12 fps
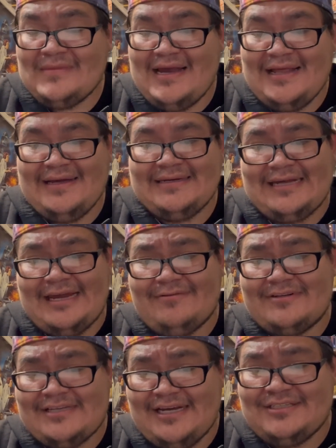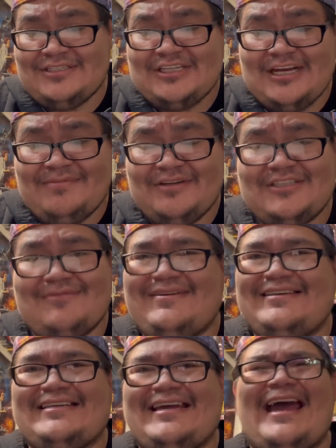LA Knight retains the championship.
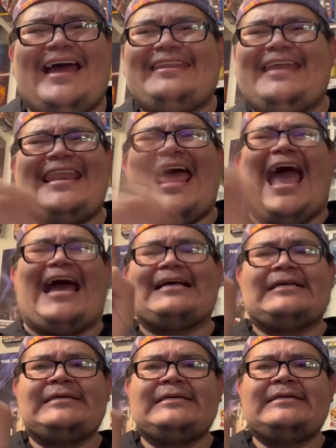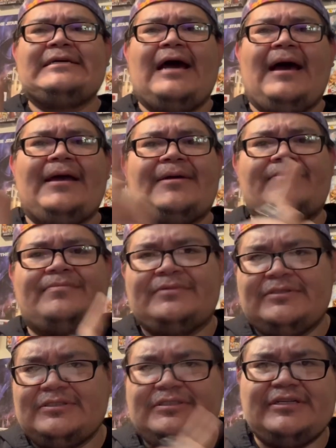He's like, ah, nah. I am
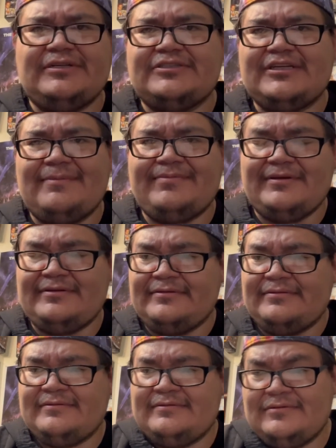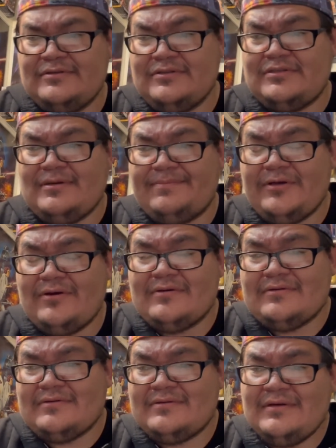still champion. Champion.
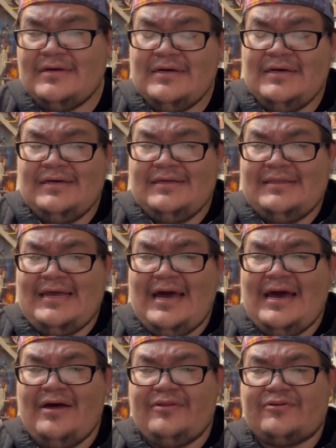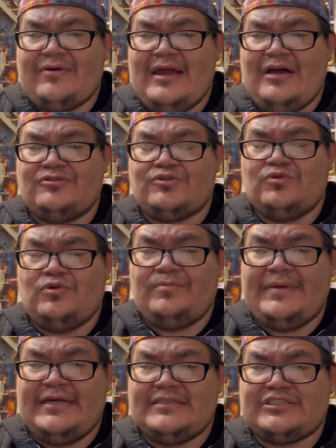Now the Crown Jewel
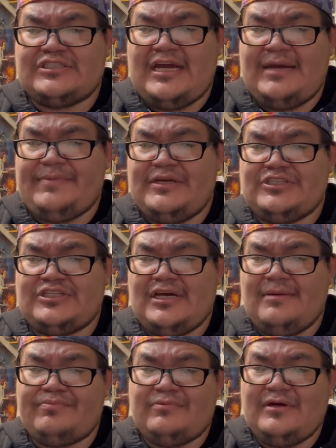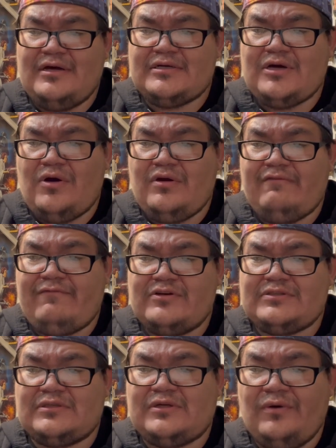Men's Championship, Cody
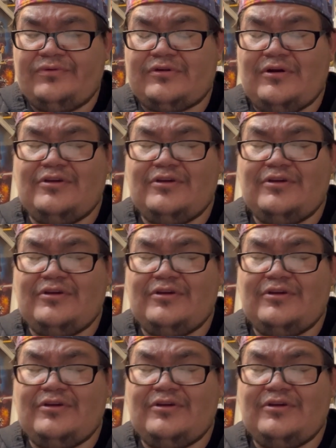versus Gunther.